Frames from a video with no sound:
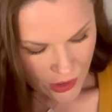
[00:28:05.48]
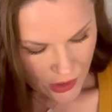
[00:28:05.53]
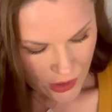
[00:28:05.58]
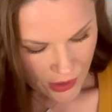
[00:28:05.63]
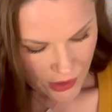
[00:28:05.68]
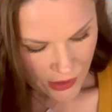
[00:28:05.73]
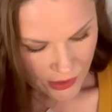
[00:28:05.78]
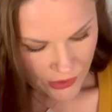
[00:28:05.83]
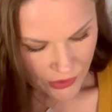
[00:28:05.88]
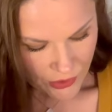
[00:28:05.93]

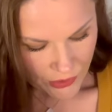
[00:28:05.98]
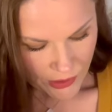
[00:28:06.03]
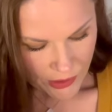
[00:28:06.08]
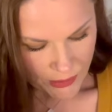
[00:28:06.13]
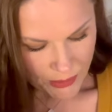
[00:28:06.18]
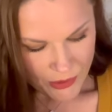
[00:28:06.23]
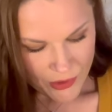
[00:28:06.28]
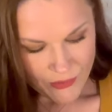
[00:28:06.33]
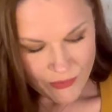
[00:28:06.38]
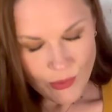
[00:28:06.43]
It's showing
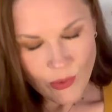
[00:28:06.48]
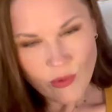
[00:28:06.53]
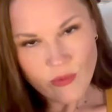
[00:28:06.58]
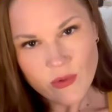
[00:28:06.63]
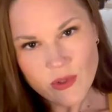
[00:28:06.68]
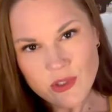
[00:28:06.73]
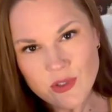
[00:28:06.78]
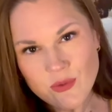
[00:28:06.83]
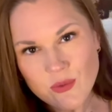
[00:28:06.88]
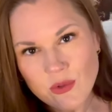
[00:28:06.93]
up as Four of
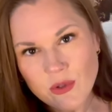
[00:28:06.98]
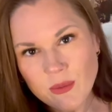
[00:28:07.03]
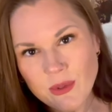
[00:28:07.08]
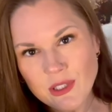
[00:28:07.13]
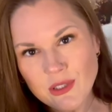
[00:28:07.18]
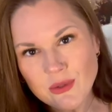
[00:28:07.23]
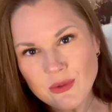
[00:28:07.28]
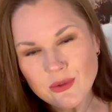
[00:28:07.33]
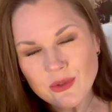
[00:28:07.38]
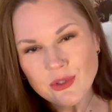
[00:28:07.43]
Wands, Four of
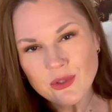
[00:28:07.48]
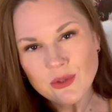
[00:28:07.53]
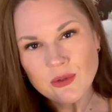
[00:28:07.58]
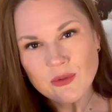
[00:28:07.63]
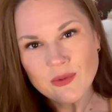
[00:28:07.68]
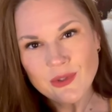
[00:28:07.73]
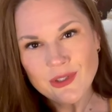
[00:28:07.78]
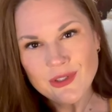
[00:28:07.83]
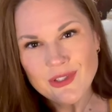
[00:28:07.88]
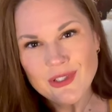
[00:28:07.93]
Pentacles, Two
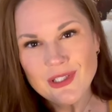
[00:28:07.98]
of Wands.